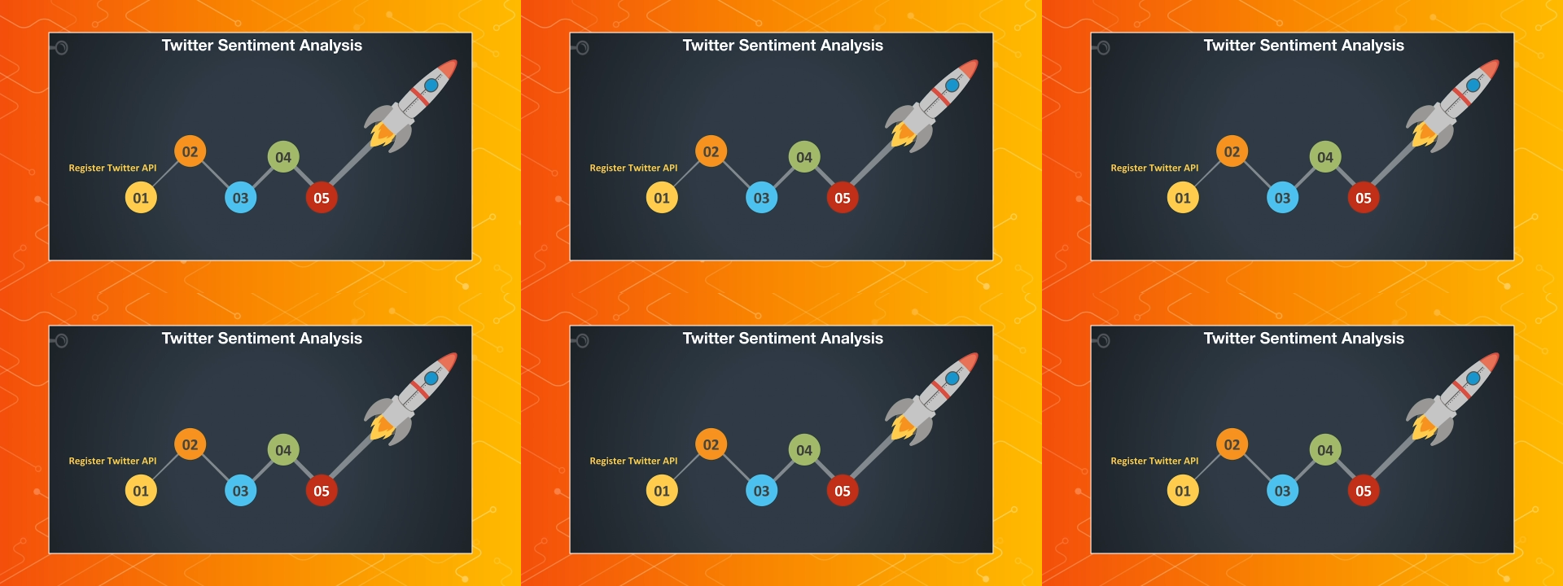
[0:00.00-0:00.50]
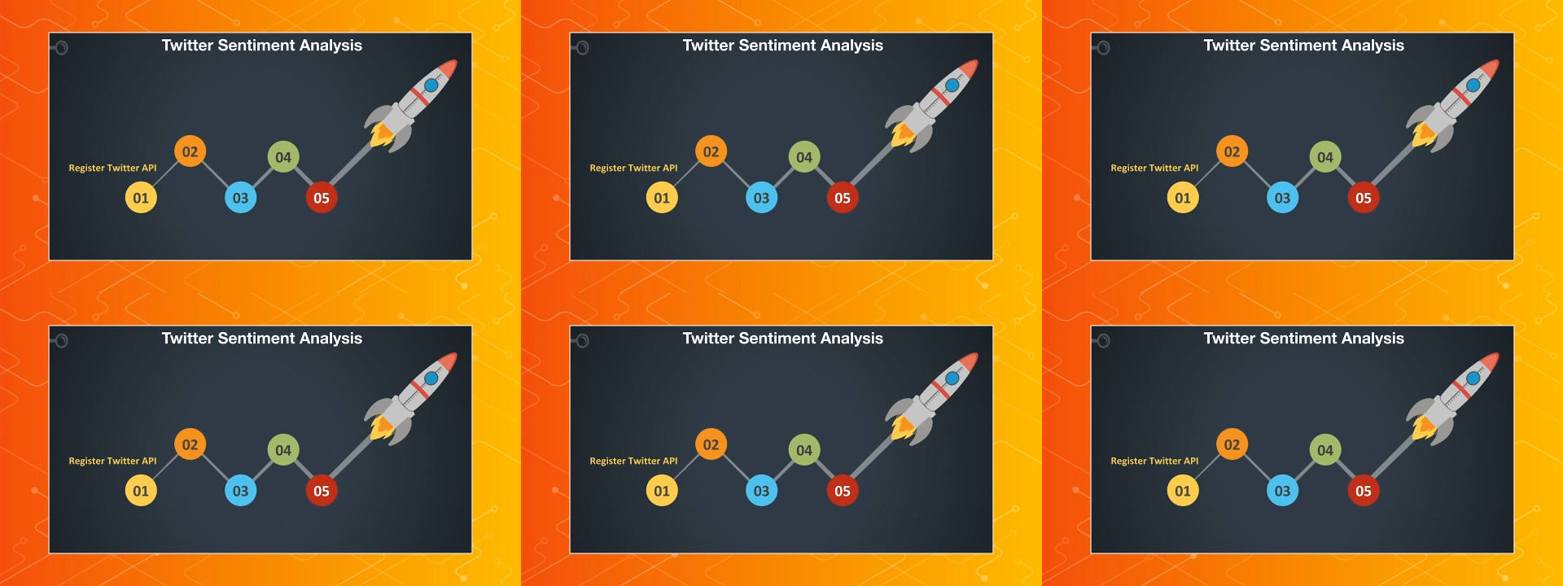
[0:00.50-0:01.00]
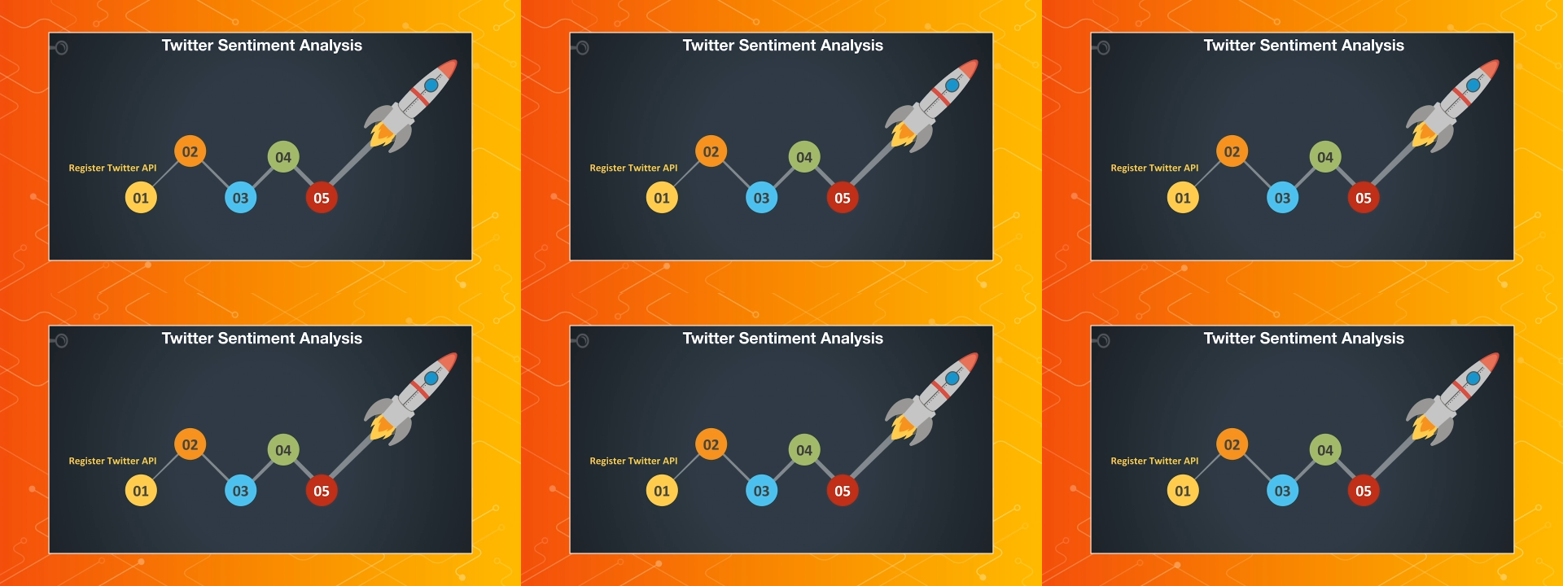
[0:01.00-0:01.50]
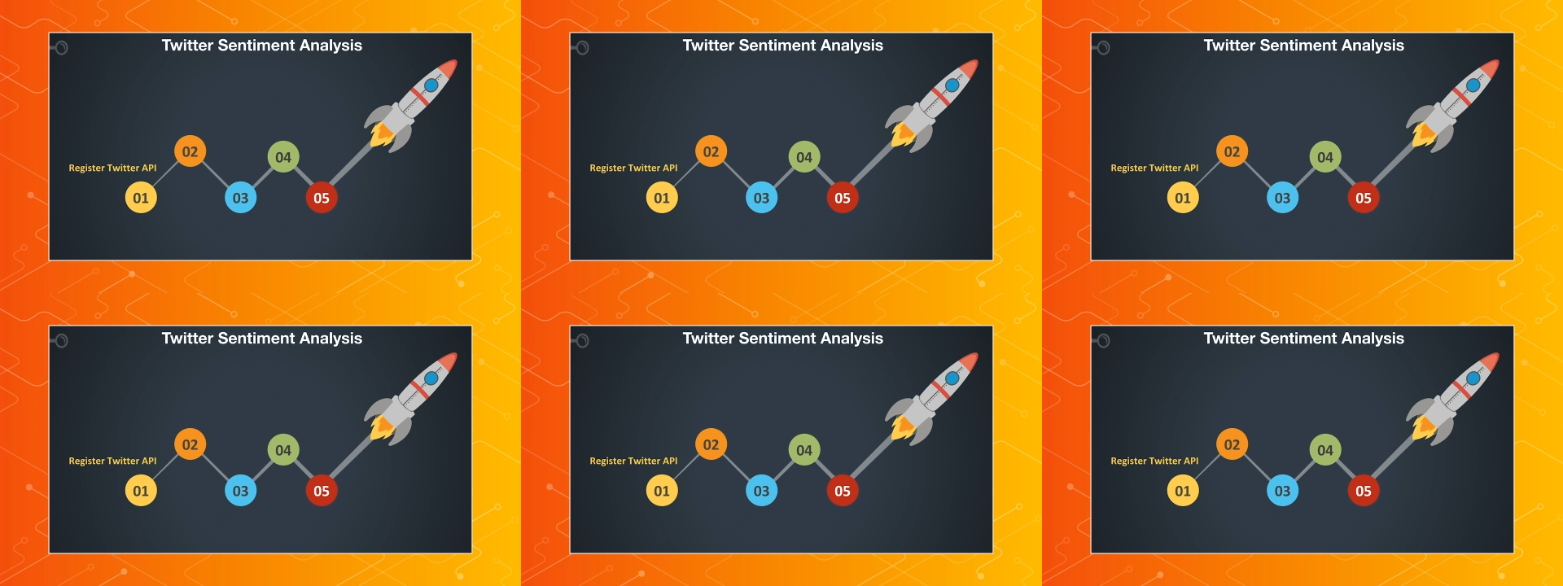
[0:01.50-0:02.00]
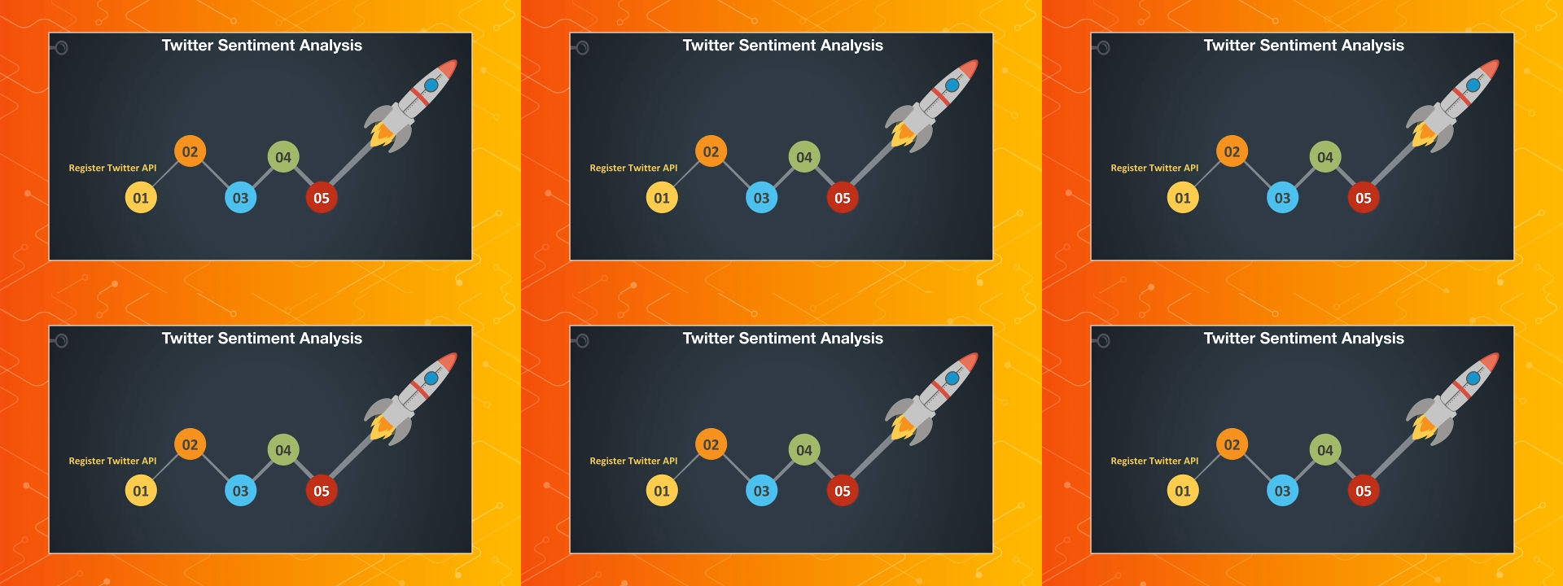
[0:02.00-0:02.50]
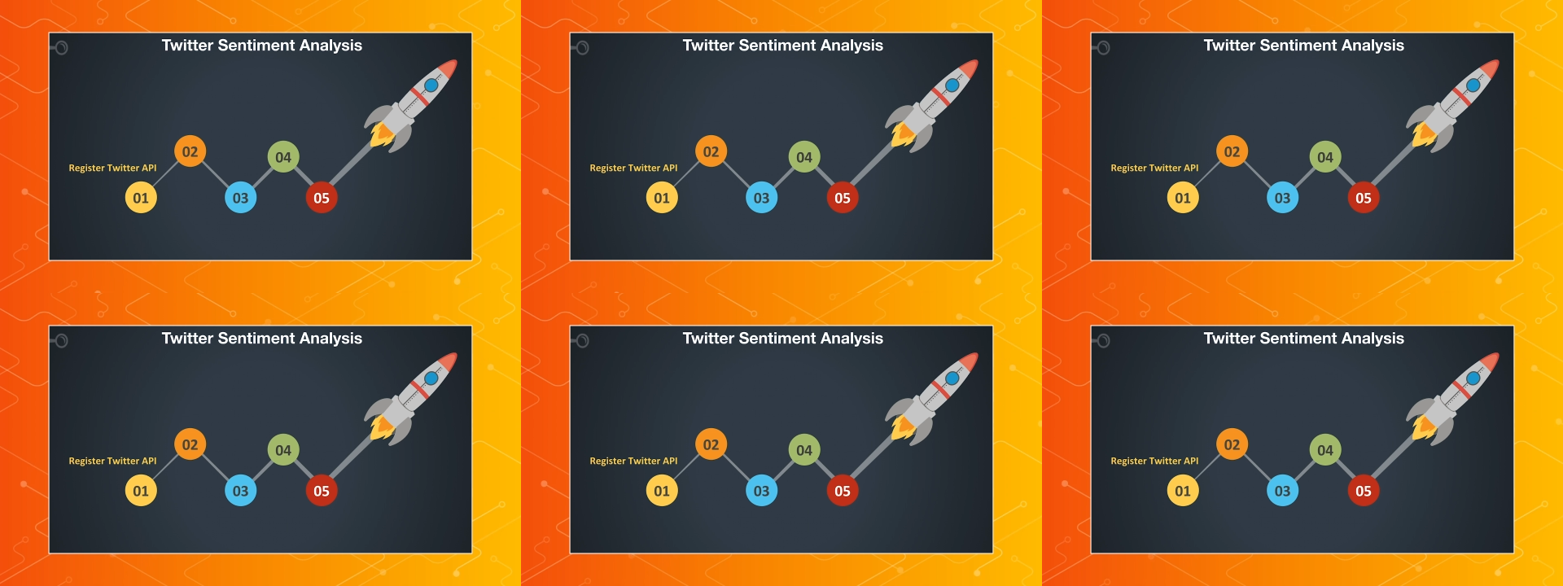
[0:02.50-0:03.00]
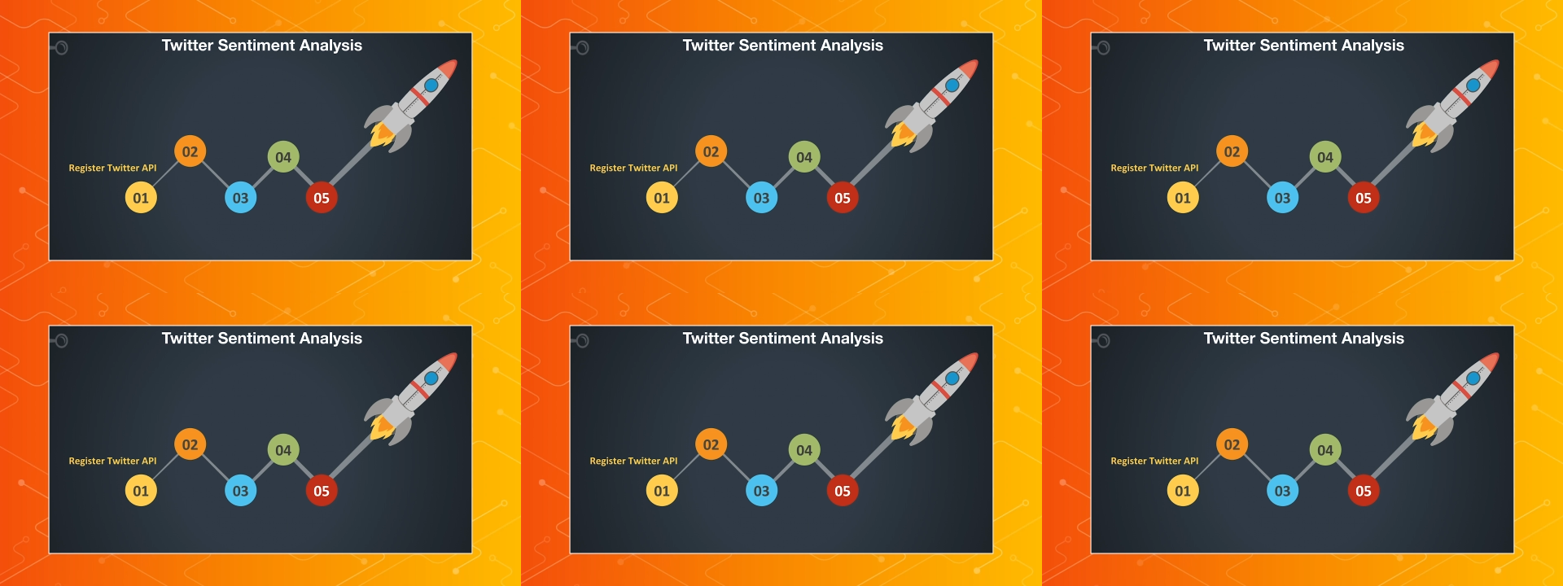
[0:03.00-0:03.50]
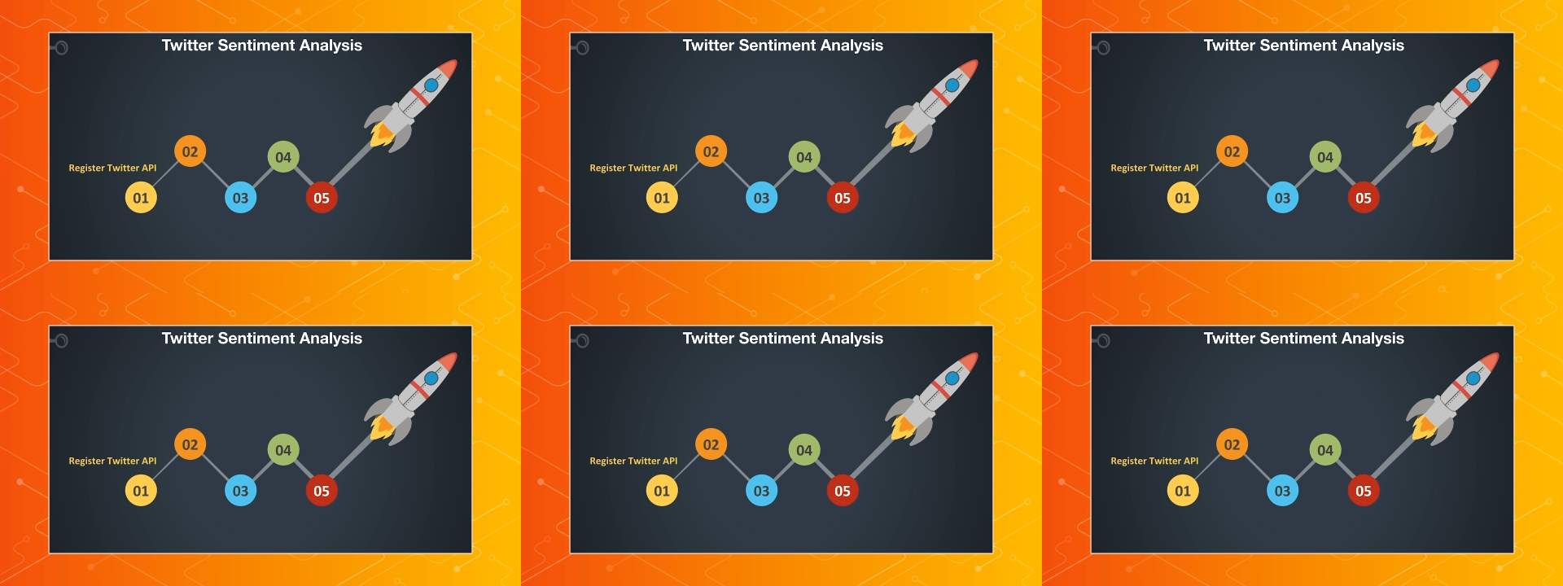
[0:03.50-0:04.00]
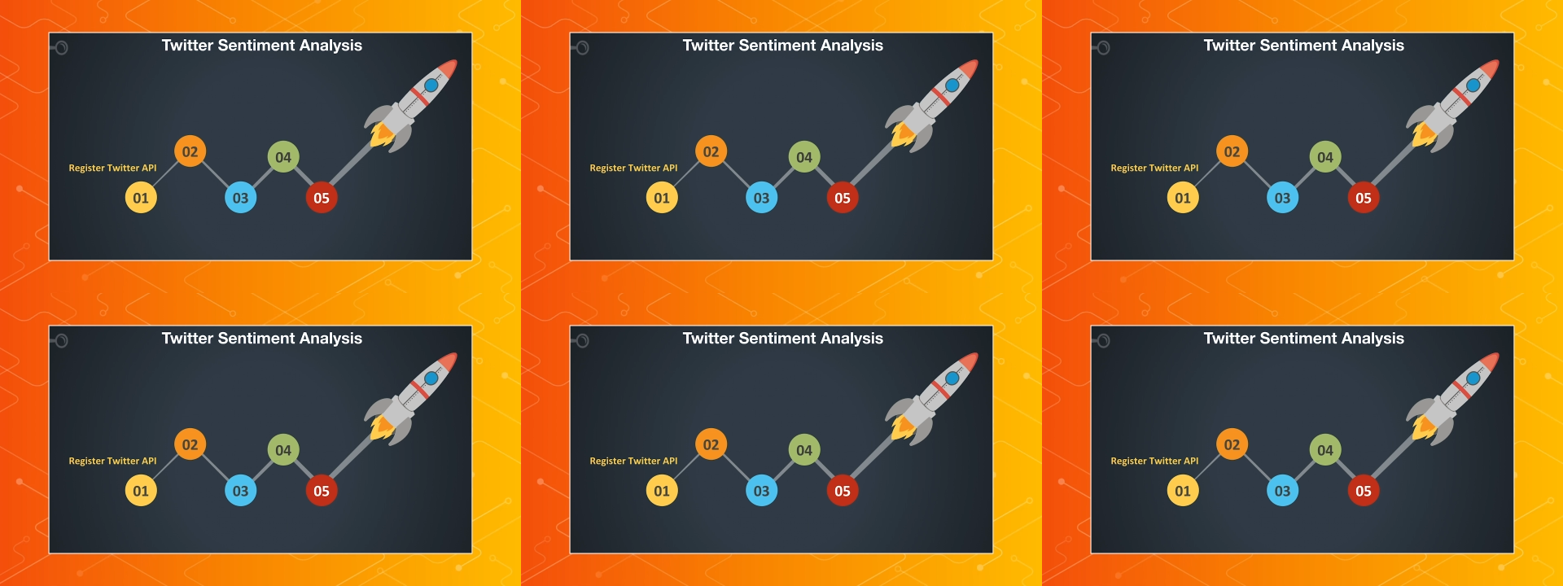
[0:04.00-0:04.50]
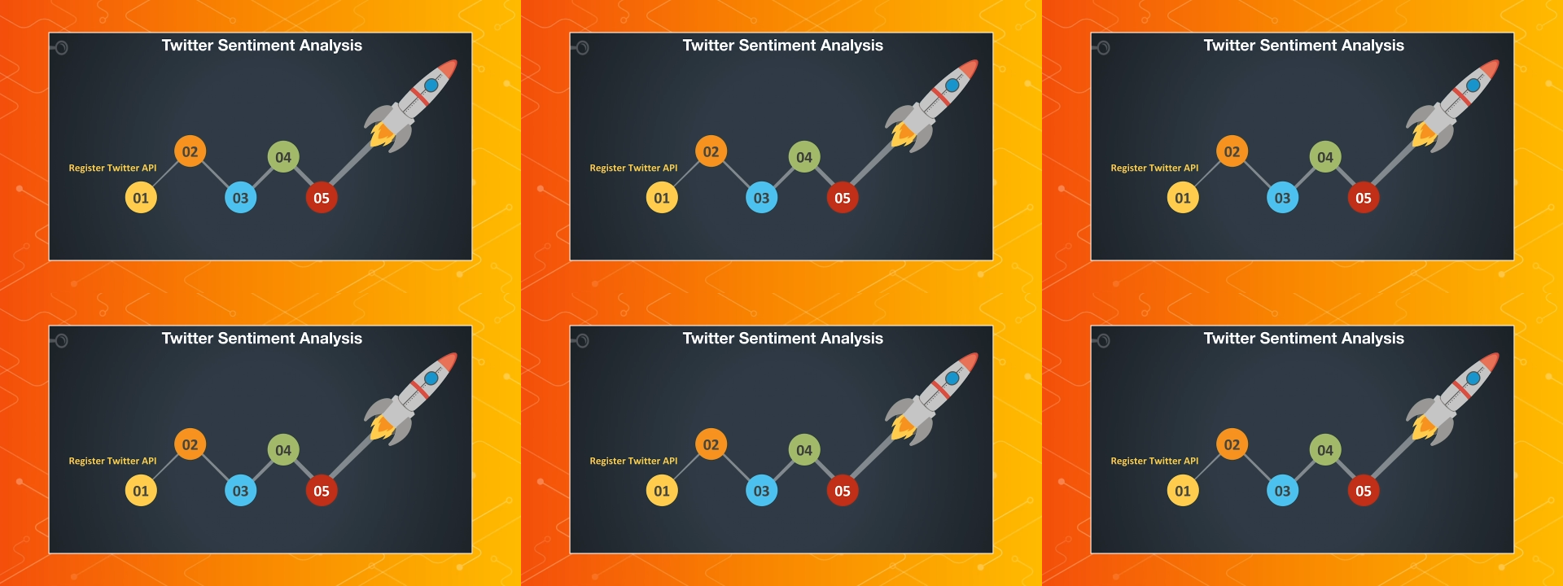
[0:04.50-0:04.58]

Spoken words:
Nobody's mouth can be seen.